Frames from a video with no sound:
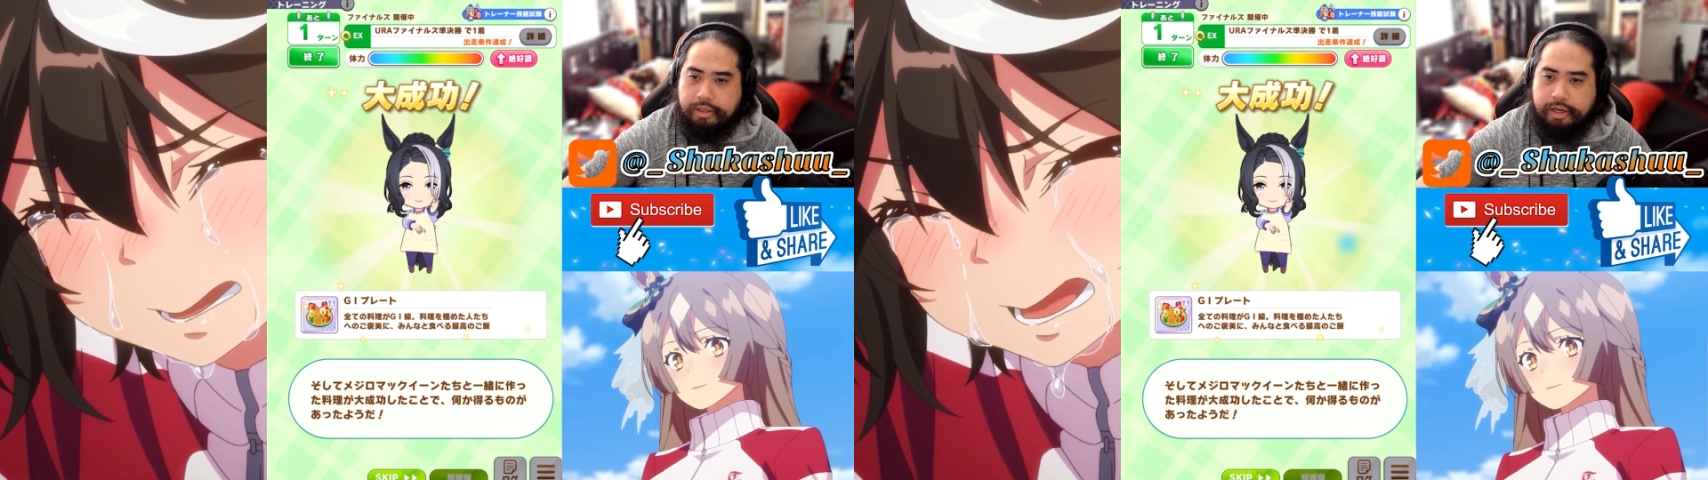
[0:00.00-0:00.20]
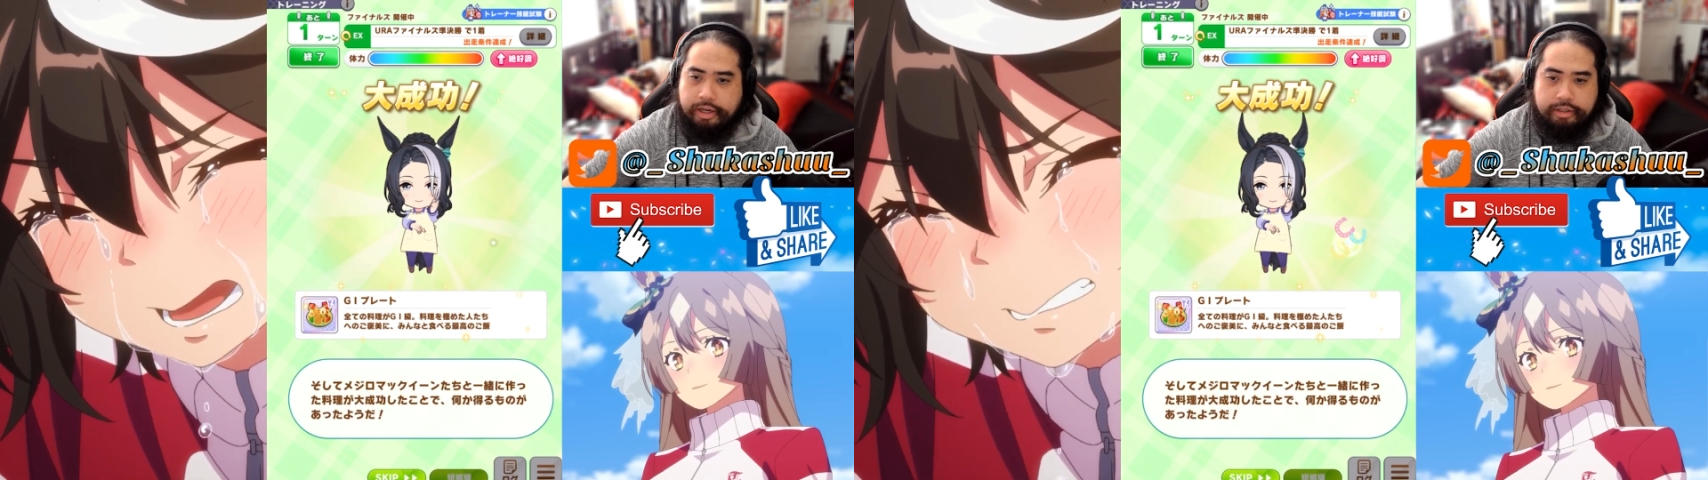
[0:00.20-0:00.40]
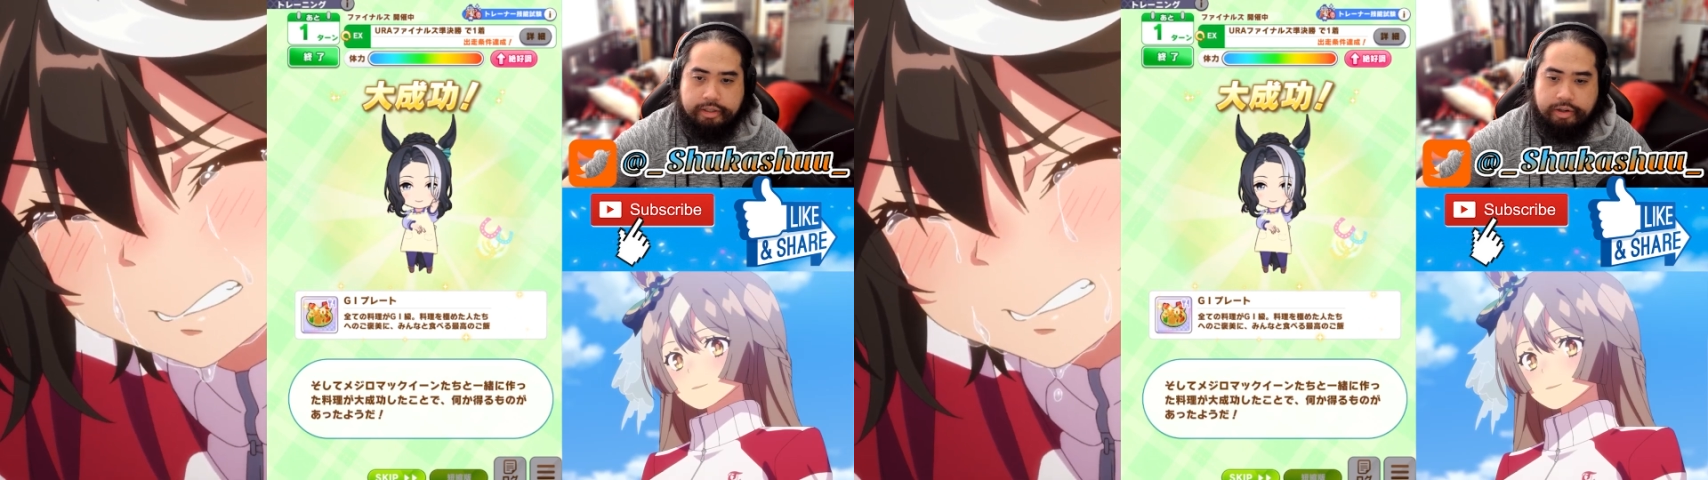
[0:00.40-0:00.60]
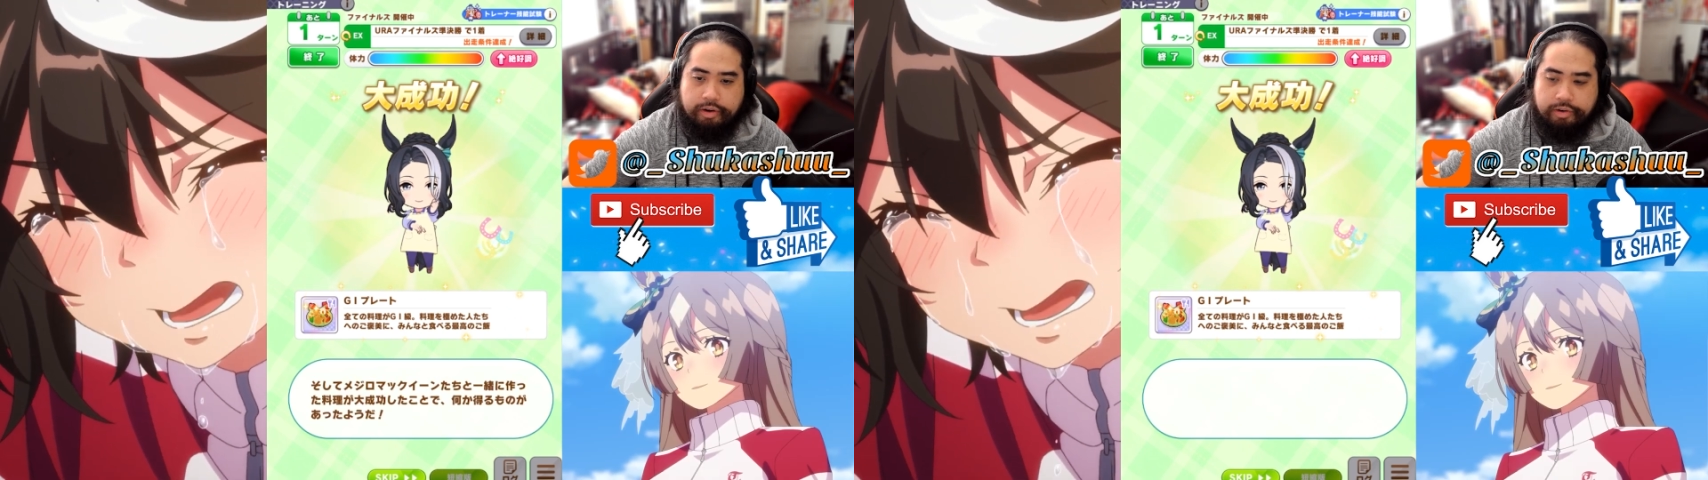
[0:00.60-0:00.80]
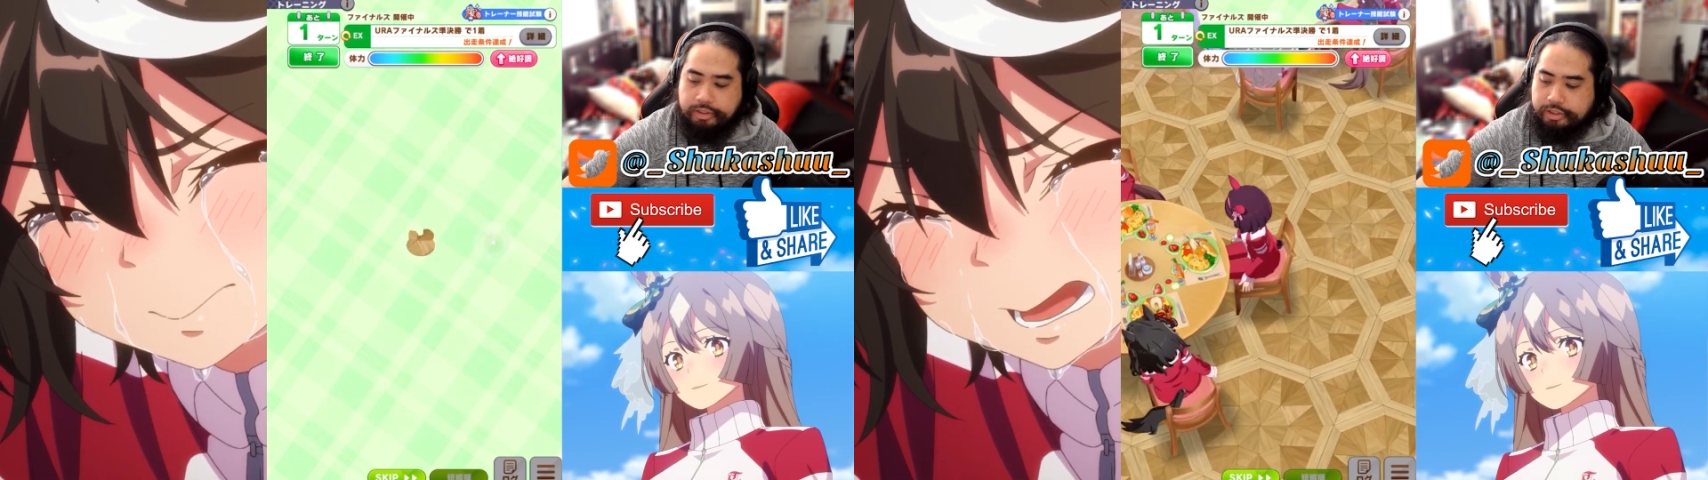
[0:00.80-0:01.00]
and the
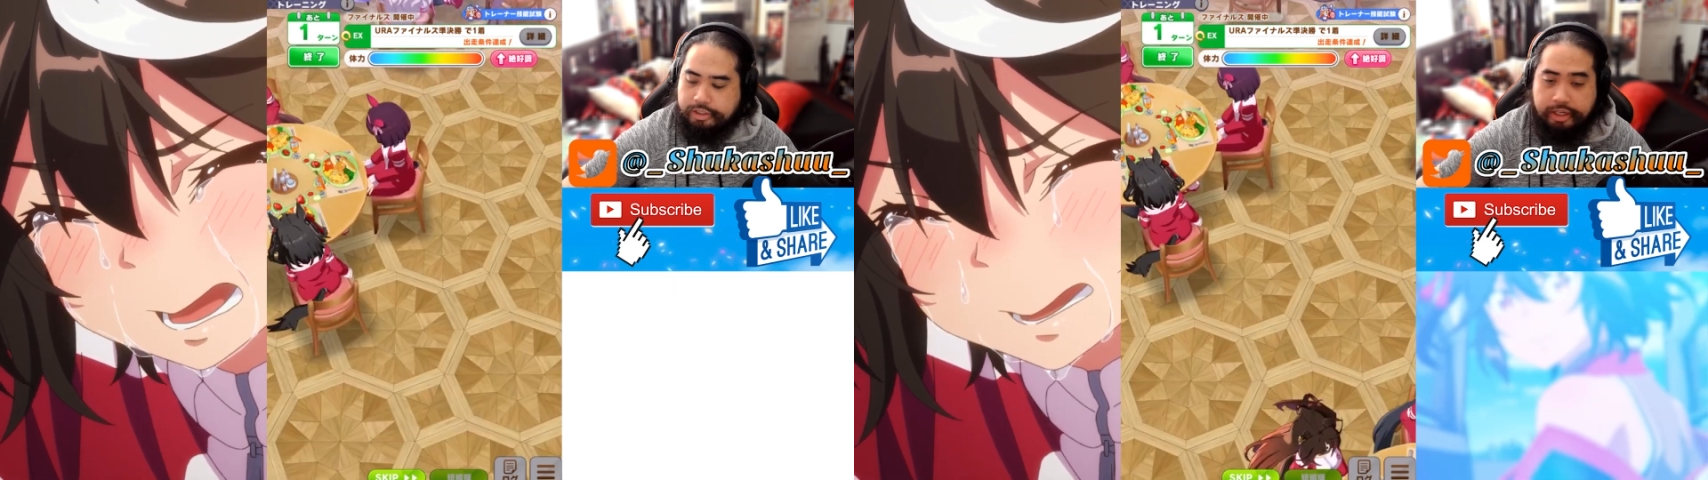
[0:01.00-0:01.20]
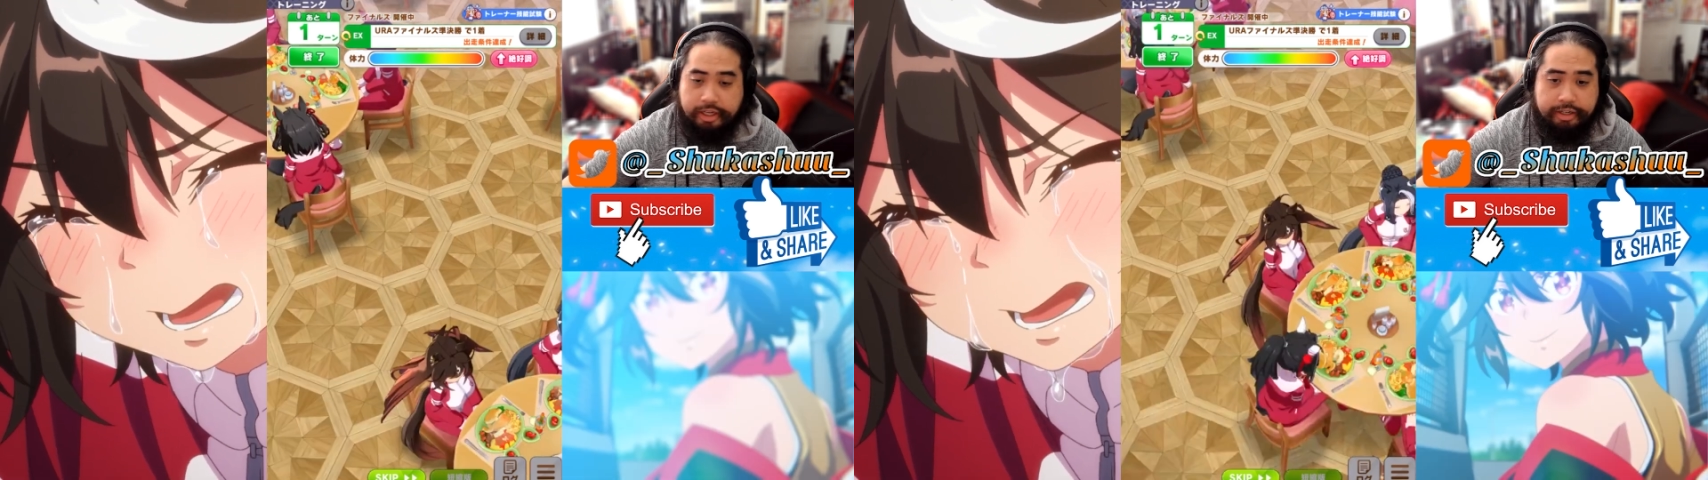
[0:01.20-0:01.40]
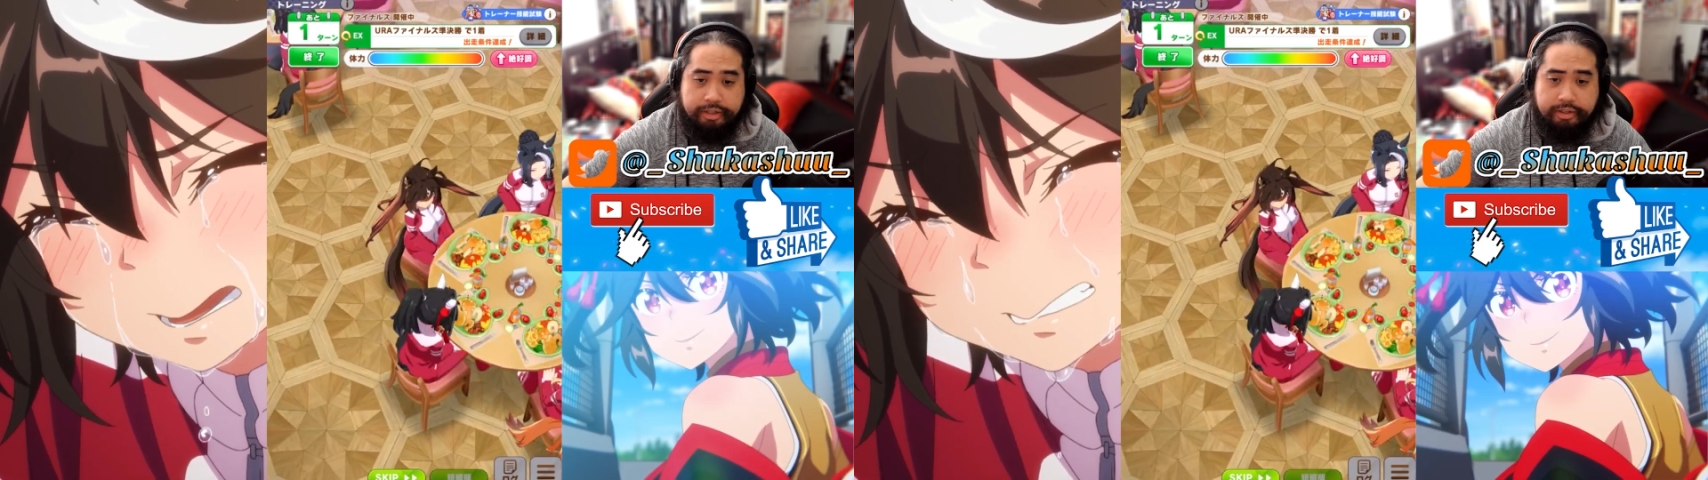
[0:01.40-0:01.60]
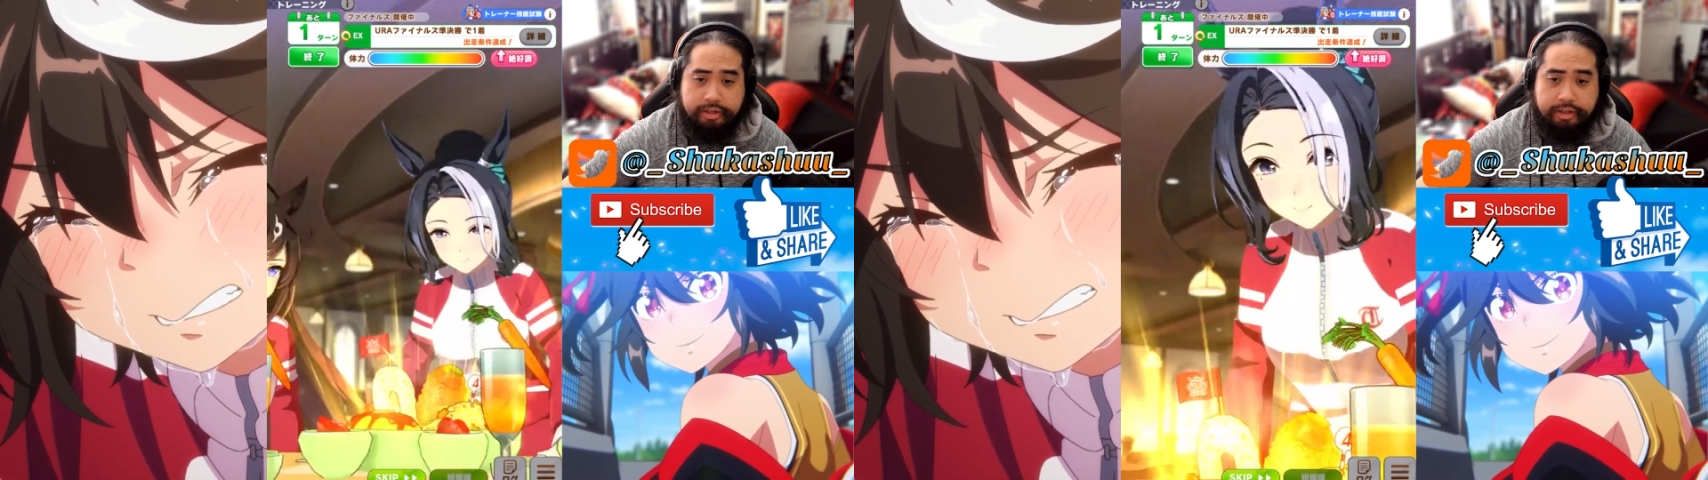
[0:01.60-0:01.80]
RNG in the